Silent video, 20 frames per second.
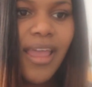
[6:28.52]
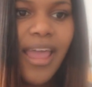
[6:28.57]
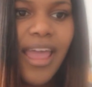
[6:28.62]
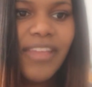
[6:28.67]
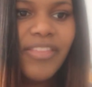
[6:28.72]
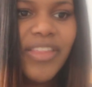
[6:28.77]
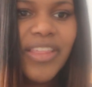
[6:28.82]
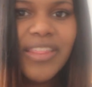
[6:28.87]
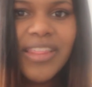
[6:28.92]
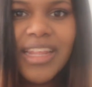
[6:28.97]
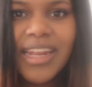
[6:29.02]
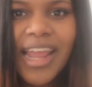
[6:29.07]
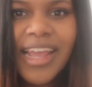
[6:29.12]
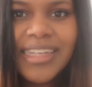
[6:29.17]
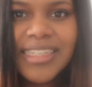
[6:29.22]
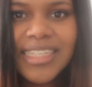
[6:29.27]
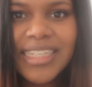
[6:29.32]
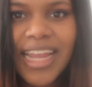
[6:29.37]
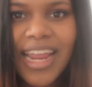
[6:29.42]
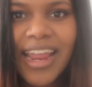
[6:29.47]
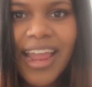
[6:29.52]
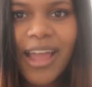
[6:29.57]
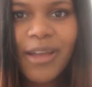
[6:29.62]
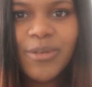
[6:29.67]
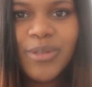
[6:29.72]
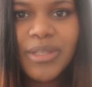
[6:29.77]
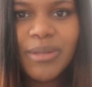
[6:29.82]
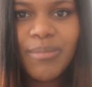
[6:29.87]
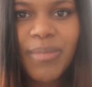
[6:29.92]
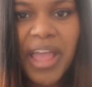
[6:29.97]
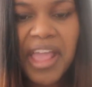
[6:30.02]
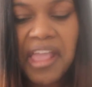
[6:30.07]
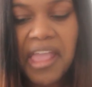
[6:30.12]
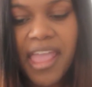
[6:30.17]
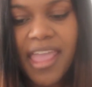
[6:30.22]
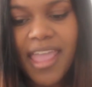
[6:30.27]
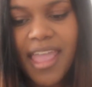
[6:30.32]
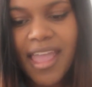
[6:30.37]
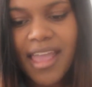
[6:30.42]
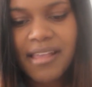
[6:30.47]
And then the next day, I was in my
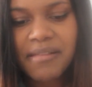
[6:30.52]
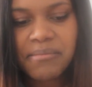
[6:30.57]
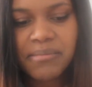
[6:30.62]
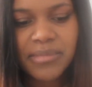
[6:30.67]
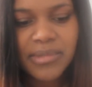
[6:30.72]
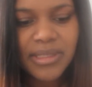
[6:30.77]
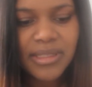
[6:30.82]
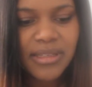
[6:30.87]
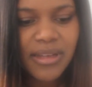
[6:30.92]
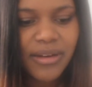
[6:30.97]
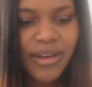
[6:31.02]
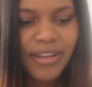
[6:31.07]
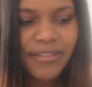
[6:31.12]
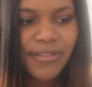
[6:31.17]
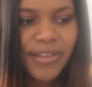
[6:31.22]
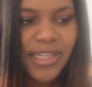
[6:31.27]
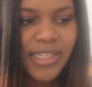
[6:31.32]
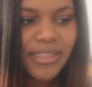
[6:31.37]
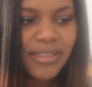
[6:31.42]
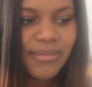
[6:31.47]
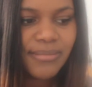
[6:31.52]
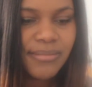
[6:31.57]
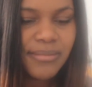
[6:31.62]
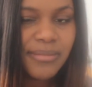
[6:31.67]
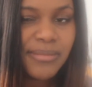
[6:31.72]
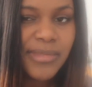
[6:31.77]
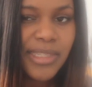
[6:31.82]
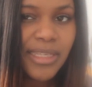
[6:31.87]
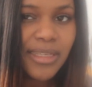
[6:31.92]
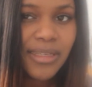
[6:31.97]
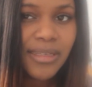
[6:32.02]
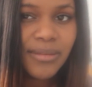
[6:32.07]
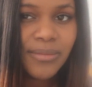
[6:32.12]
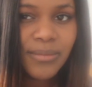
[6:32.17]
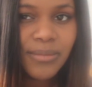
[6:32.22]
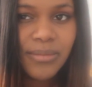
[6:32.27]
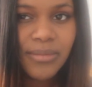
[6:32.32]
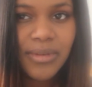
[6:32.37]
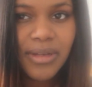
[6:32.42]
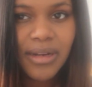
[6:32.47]
it's alright phase. Meh,
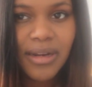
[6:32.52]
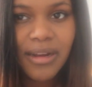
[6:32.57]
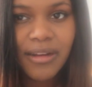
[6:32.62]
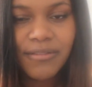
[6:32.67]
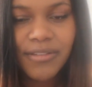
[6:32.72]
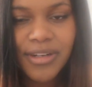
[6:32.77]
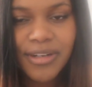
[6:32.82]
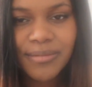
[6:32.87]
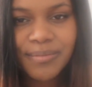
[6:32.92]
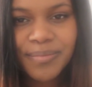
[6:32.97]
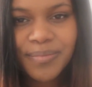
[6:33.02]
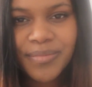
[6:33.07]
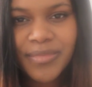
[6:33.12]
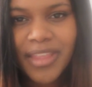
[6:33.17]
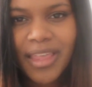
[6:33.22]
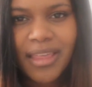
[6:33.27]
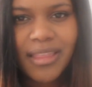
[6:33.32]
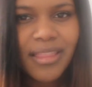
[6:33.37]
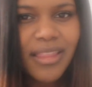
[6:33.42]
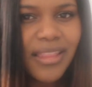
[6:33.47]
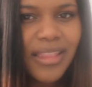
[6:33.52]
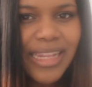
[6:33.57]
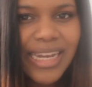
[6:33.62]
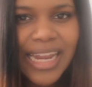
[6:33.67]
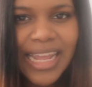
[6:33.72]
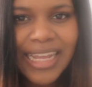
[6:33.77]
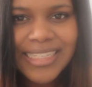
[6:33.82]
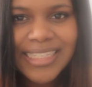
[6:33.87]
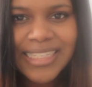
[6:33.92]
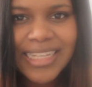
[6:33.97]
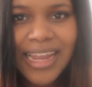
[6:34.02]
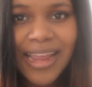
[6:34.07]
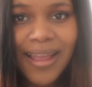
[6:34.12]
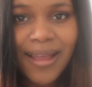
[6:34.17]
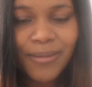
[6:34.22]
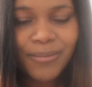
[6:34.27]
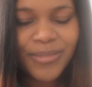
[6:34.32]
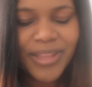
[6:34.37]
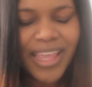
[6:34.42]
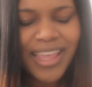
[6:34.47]
whatever. Then the next day,
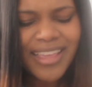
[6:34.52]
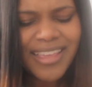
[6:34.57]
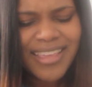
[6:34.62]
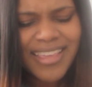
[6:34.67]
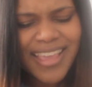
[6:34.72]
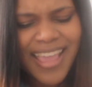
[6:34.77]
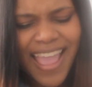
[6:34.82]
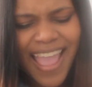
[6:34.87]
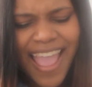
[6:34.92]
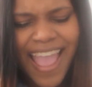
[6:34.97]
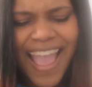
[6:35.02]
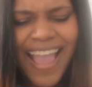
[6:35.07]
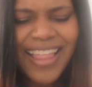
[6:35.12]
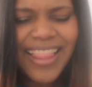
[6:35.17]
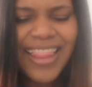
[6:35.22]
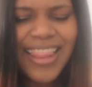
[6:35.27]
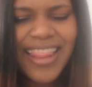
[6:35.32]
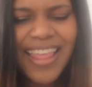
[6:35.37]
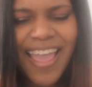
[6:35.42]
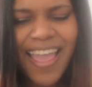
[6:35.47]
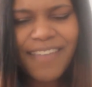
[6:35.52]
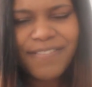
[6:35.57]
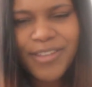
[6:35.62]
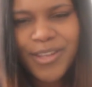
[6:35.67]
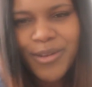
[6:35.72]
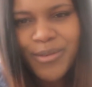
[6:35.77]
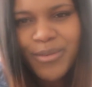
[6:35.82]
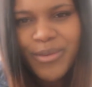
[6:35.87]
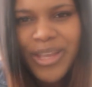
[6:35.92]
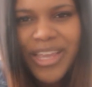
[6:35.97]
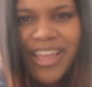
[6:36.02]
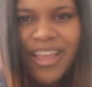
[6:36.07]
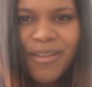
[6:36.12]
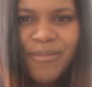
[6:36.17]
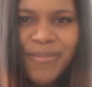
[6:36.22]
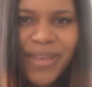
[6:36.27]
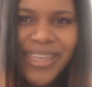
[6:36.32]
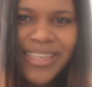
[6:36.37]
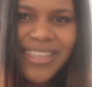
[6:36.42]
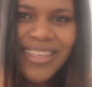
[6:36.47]
I'm like, yeah, I love Korea.
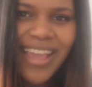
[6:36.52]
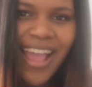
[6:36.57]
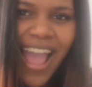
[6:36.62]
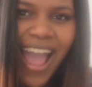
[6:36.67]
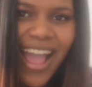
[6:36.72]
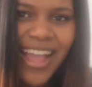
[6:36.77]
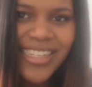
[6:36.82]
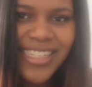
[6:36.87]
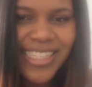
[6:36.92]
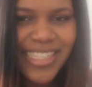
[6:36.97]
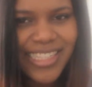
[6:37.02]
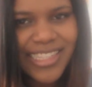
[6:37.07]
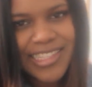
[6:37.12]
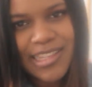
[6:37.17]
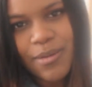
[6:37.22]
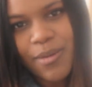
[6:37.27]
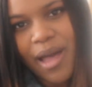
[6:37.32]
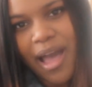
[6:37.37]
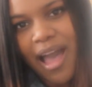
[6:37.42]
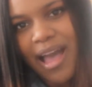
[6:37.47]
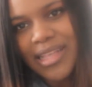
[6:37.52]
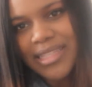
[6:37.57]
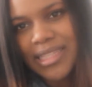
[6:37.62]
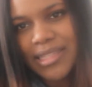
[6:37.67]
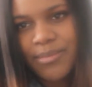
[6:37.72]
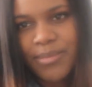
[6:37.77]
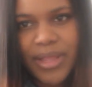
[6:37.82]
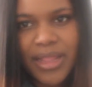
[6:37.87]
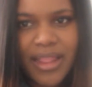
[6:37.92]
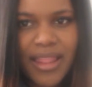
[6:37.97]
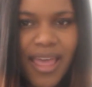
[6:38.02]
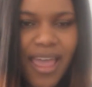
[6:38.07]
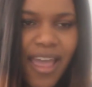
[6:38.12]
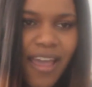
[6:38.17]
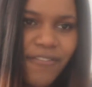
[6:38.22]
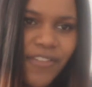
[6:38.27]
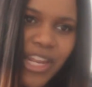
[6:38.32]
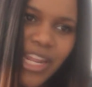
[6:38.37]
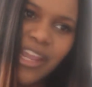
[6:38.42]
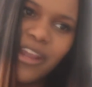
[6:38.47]
Oh my gosh, it's so awesome. I
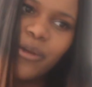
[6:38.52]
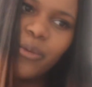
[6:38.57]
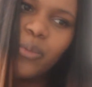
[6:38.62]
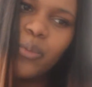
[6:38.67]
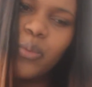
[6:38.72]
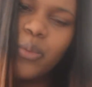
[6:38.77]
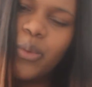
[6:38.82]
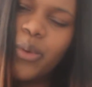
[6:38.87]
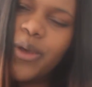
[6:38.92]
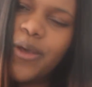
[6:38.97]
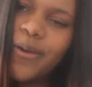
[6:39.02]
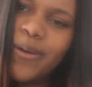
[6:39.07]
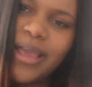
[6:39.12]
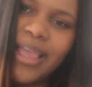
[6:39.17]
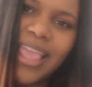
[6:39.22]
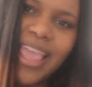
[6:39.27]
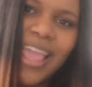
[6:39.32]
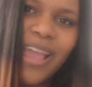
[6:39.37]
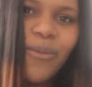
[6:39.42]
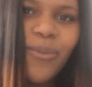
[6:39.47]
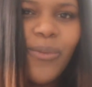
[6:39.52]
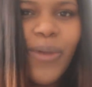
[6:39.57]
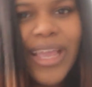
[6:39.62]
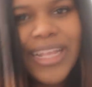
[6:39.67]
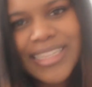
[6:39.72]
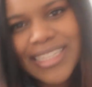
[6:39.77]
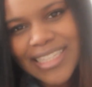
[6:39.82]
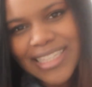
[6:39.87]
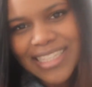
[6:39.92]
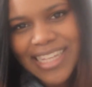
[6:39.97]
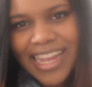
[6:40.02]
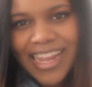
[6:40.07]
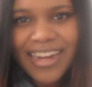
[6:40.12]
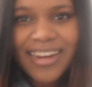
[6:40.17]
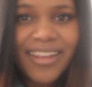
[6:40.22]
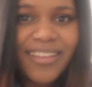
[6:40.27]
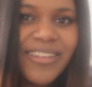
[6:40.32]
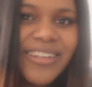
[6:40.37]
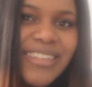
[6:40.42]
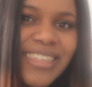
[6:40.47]
love it here. Woo, I can't wait to stay
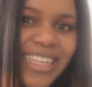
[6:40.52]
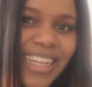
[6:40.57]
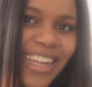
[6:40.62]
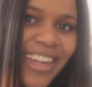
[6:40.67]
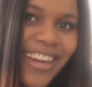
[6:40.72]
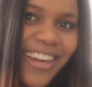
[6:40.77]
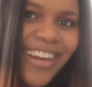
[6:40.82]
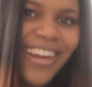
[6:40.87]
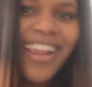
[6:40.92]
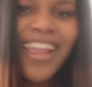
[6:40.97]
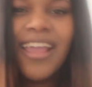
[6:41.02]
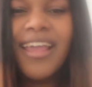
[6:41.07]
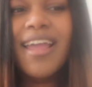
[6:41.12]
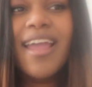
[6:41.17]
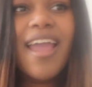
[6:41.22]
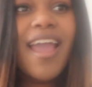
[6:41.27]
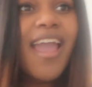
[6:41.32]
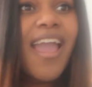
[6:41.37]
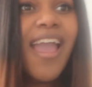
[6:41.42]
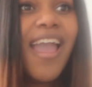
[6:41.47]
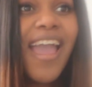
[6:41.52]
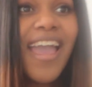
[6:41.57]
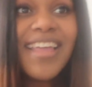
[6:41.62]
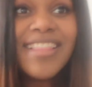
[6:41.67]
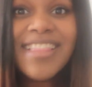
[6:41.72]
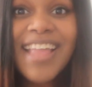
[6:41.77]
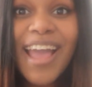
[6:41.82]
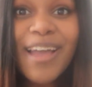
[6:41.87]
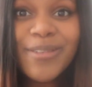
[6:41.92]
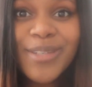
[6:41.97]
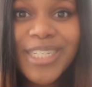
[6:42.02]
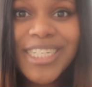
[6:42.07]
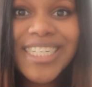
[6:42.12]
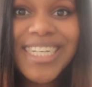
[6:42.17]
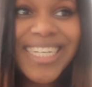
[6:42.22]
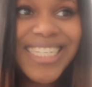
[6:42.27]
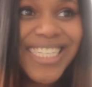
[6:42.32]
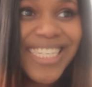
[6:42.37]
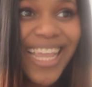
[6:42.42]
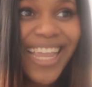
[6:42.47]
another year. And that was
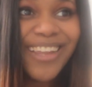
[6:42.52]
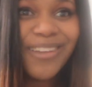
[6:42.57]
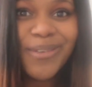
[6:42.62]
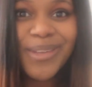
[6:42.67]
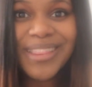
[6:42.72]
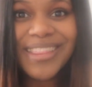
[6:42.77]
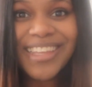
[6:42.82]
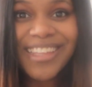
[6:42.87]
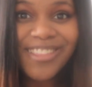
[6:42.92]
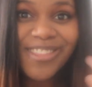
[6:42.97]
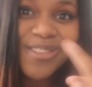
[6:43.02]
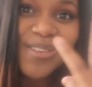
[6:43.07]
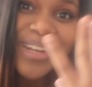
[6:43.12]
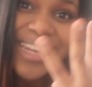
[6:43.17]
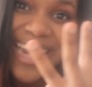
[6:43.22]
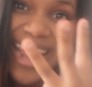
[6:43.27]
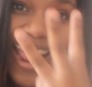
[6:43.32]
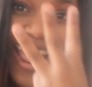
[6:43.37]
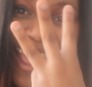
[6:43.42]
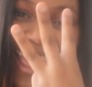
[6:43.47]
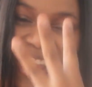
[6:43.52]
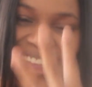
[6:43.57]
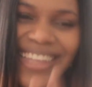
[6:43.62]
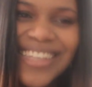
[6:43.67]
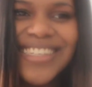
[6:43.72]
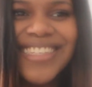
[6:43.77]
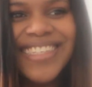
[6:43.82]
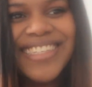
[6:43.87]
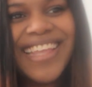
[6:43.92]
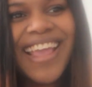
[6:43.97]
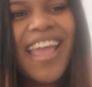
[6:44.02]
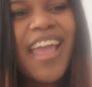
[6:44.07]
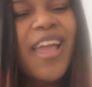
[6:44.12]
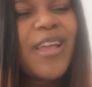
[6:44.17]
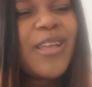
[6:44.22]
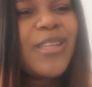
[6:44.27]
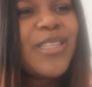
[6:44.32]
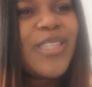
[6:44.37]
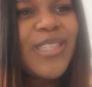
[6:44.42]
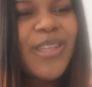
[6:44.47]
just like within 3 days.
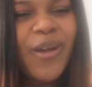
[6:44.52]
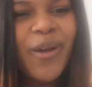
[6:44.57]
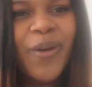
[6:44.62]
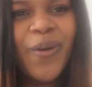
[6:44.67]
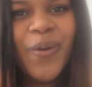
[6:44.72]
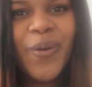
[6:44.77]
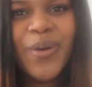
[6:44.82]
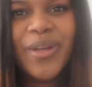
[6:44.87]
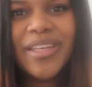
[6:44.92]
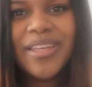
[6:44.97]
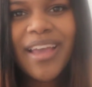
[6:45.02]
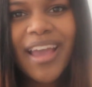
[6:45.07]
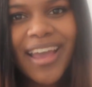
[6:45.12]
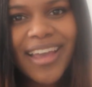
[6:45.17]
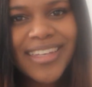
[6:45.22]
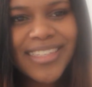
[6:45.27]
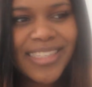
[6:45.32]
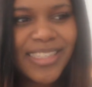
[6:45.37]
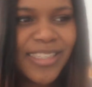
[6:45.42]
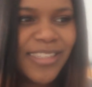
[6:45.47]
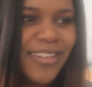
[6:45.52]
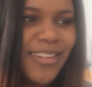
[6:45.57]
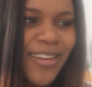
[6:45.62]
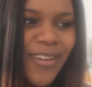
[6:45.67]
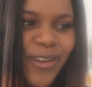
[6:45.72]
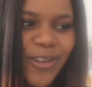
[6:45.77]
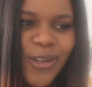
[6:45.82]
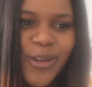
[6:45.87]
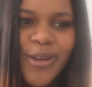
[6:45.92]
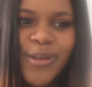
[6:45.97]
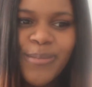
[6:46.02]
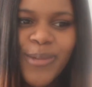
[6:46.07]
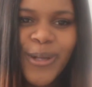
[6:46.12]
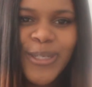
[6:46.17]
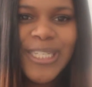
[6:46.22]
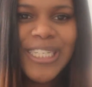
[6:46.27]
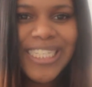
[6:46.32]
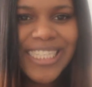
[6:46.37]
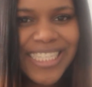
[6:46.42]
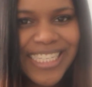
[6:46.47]
So yes, you know, your
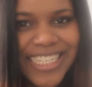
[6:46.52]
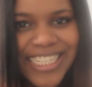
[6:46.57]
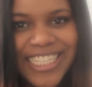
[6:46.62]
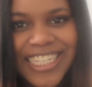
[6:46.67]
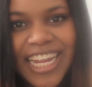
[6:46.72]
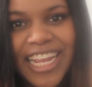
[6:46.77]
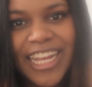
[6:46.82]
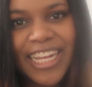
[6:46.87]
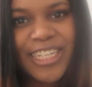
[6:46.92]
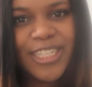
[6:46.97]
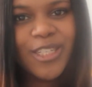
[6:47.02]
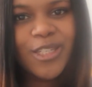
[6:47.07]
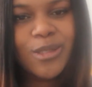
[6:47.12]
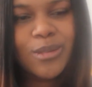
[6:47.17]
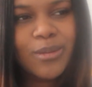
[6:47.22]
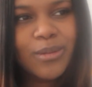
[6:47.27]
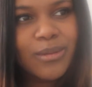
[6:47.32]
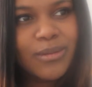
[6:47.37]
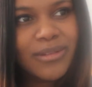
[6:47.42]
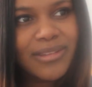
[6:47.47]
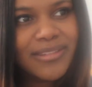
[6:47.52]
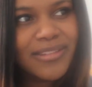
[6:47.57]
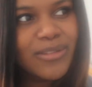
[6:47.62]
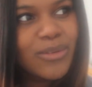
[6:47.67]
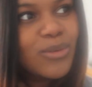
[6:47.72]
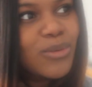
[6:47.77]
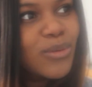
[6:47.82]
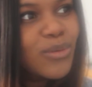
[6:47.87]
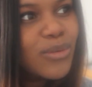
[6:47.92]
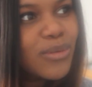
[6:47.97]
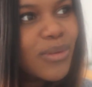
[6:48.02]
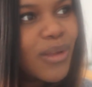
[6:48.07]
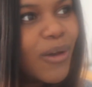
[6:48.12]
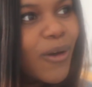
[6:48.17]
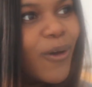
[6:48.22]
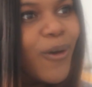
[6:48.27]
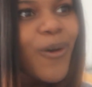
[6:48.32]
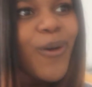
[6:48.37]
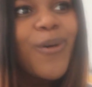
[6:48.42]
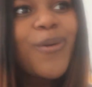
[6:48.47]
emotions can change
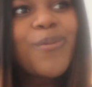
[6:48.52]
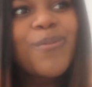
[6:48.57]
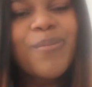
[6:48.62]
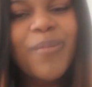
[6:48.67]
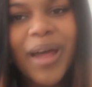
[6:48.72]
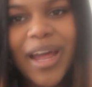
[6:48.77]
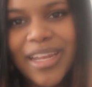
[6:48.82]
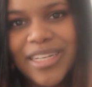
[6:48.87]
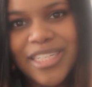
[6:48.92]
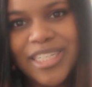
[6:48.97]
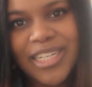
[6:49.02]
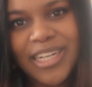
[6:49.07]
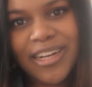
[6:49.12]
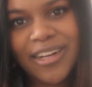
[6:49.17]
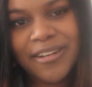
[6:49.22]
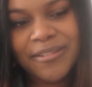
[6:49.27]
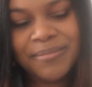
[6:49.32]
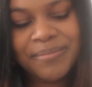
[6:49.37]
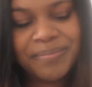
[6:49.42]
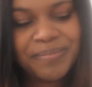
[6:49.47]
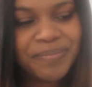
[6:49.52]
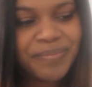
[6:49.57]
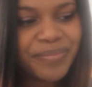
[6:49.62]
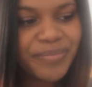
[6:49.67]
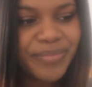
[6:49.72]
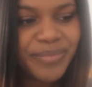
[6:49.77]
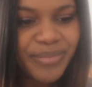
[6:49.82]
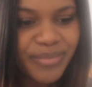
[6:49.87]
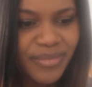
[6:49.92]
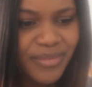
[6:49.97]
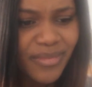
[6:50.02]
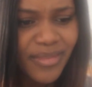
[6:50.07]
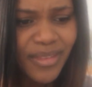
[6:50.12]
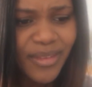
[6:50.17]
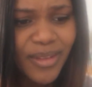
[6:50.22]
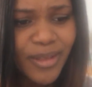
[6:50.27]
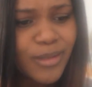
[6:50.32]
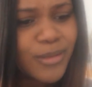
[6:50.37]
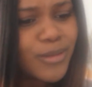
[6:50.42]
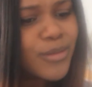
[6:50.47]
so much here.
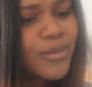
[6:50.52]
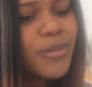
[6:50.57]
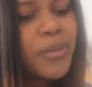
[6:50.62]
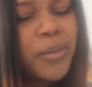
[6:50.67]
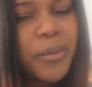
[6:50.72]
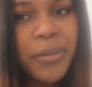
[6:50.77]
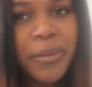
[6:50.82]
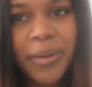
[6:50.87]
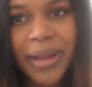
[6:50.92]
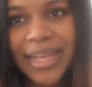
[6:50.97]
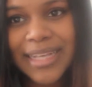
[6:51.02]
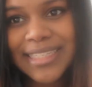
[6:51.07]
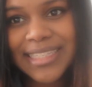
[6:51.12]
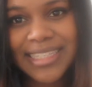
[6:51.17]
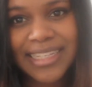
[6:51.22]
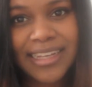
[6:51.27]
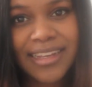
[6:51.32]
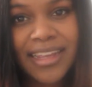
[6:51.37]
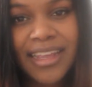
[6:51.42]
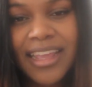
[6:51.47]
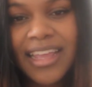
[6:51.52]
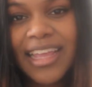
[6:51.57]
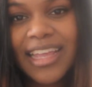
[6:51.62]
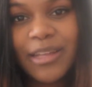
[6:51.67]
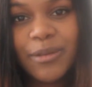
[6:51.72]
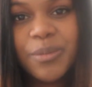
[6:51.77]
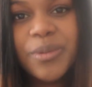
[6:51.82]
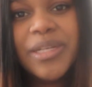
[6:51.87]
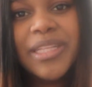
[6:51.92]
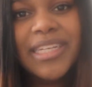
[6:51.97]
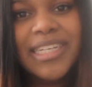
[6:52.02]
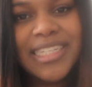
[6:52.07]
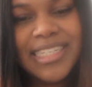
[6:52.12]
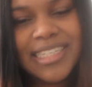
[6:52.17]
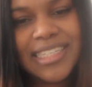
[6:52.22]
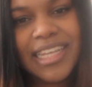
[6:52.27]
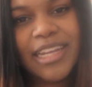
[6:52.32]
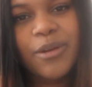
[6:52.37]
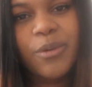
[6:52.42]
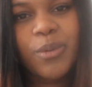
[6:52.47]
So crazy. It really
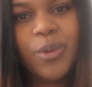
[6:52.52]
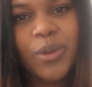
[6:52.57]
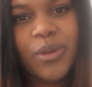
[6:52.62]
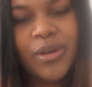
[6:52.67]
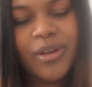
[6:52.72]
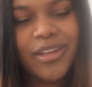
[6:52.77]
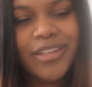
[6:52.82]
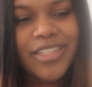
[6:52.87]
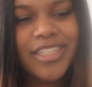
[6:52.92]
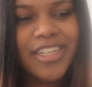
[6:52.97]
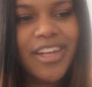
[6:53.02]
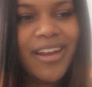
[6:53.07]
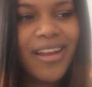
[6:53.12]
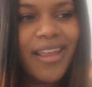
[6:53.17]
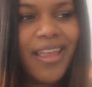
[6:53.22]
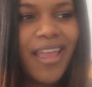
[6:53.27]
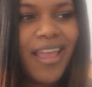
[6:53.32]
is like a roller coaster.